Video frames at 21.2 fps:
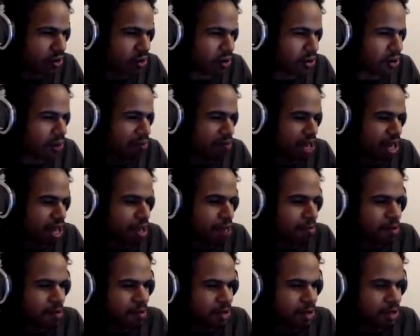or
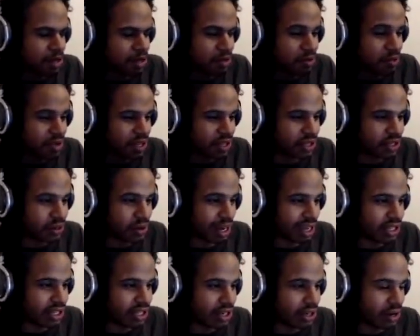maybe because you
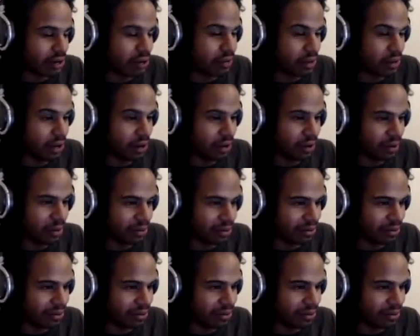actually don't know?